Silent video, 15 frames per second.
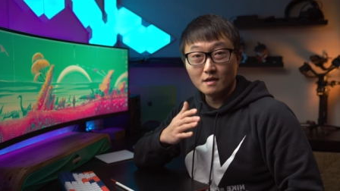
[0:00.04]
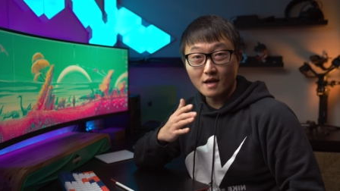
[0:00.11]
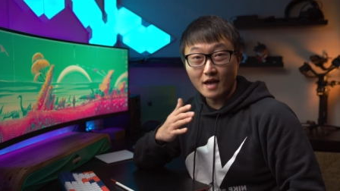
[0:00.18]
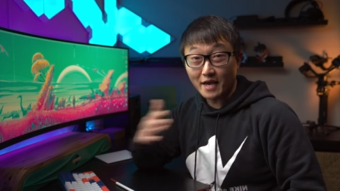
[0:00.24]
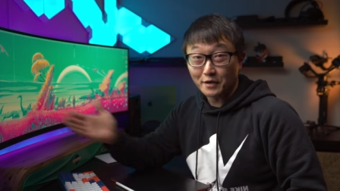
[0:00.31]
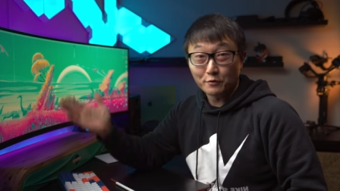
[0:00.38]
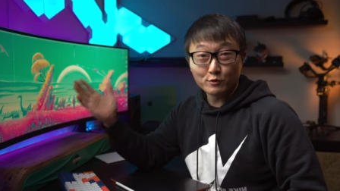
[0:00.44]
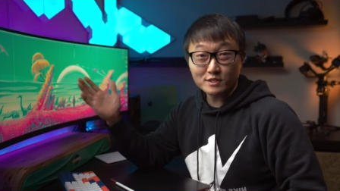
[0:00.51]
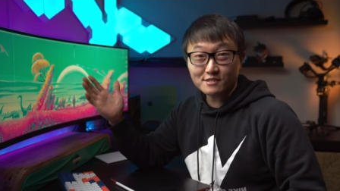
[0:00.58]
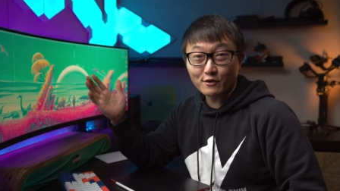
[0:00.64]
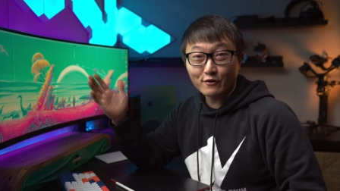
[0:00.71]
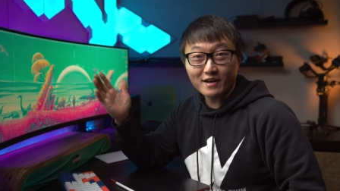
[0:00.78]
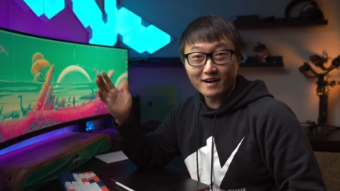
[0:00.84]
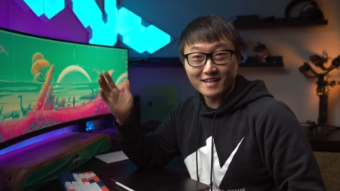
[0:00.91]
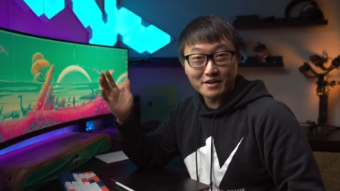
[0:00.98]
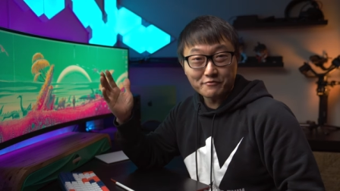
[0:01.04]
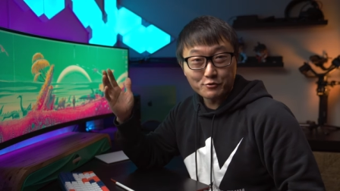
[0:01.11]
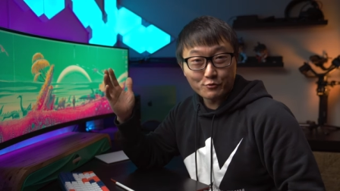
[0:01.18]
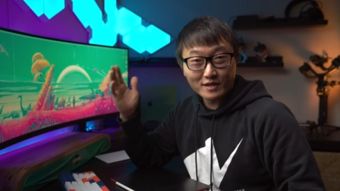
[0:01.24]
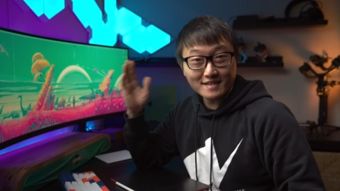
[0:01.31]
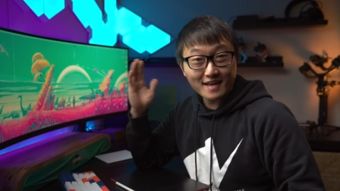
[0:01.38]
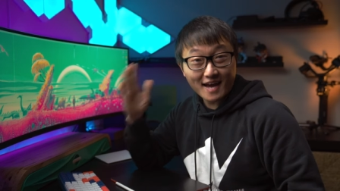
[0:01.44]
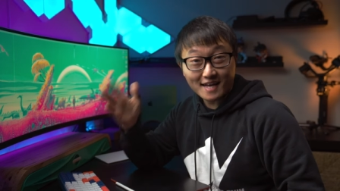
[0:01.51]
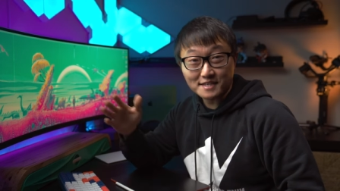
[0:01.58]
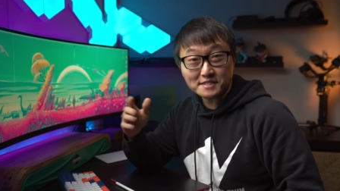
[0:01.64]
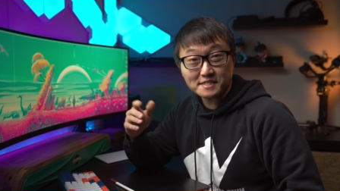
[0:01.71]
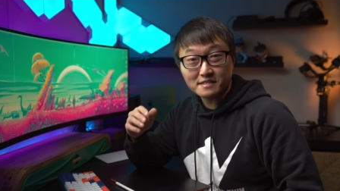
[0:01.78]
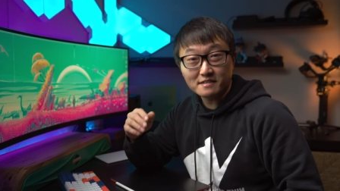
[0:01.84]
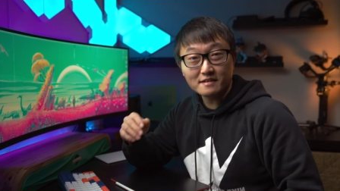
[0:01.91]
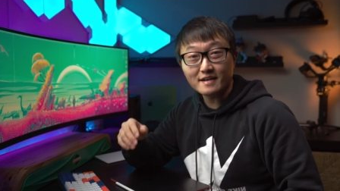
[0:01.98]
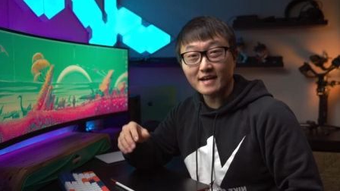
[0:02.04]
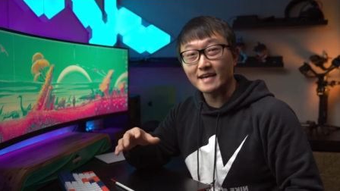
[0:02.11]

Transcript: Hey, what's going on everyone? Alex here,